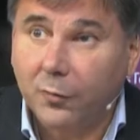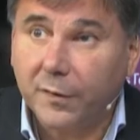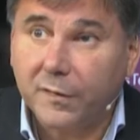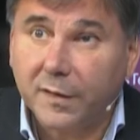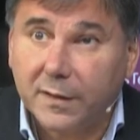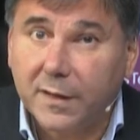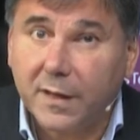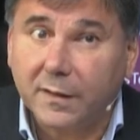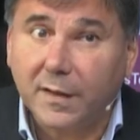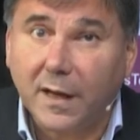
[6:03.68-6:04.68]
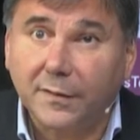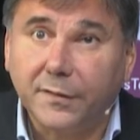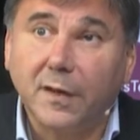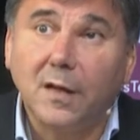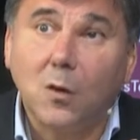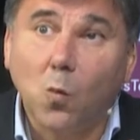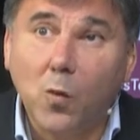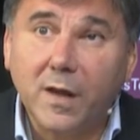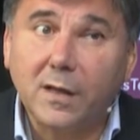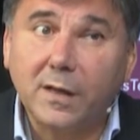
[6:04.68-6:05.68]
this idea that
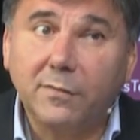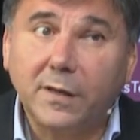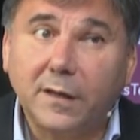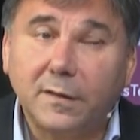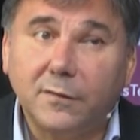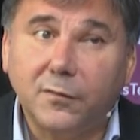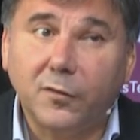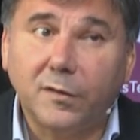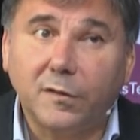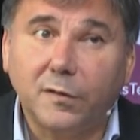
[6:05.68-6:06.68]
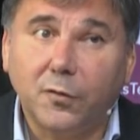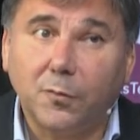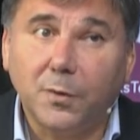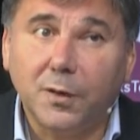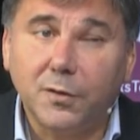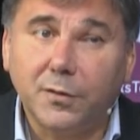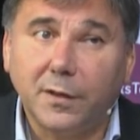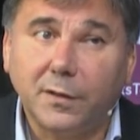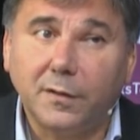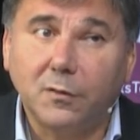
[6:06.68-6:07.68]
we are living in the future as the European
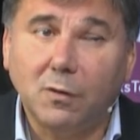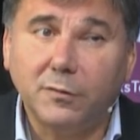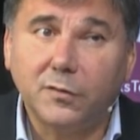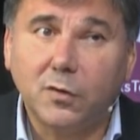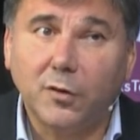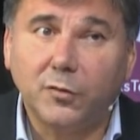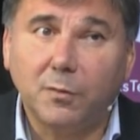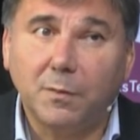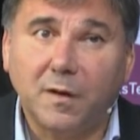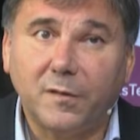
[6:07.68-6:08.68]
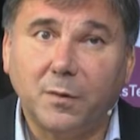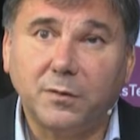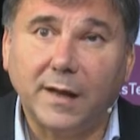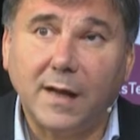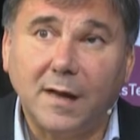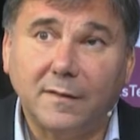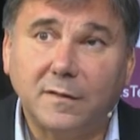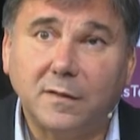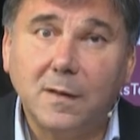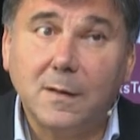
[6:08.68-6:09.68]
Union and the world is going to be much more like
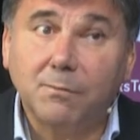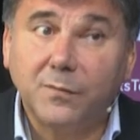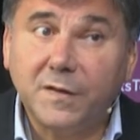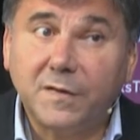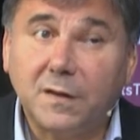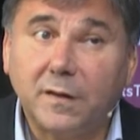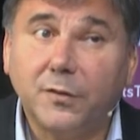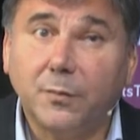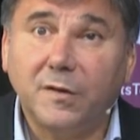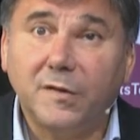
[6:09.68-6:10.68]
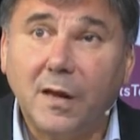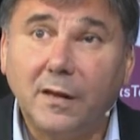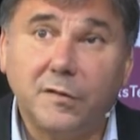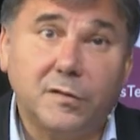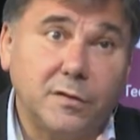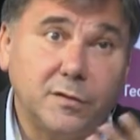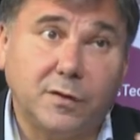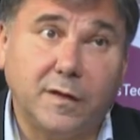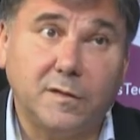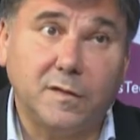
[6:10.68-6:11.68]
us, this start to be challenged, and you
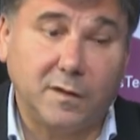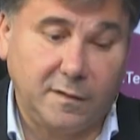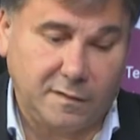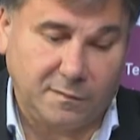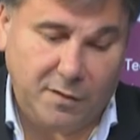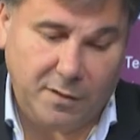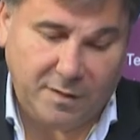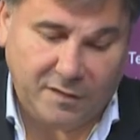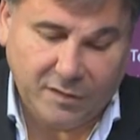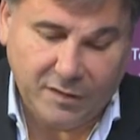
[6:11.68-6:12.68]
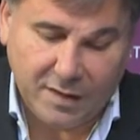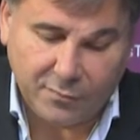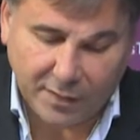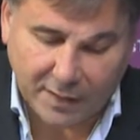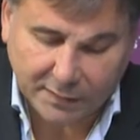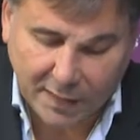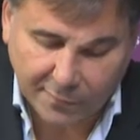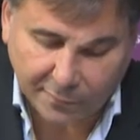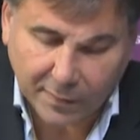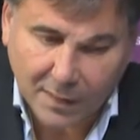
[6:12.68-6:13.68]
can see this very much in the everyday
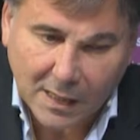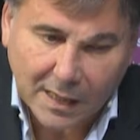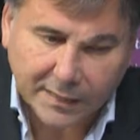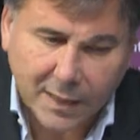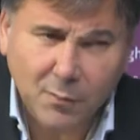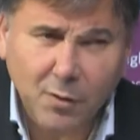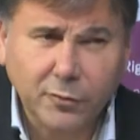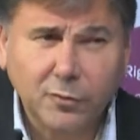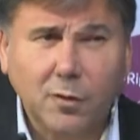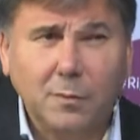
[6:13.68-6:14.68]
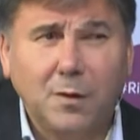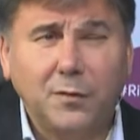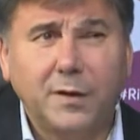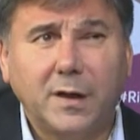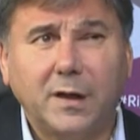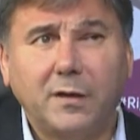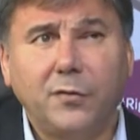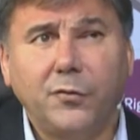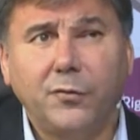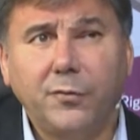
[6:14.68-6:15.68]
life. And I'm going to talk about the
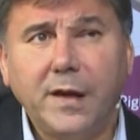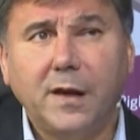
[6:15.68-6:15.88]
three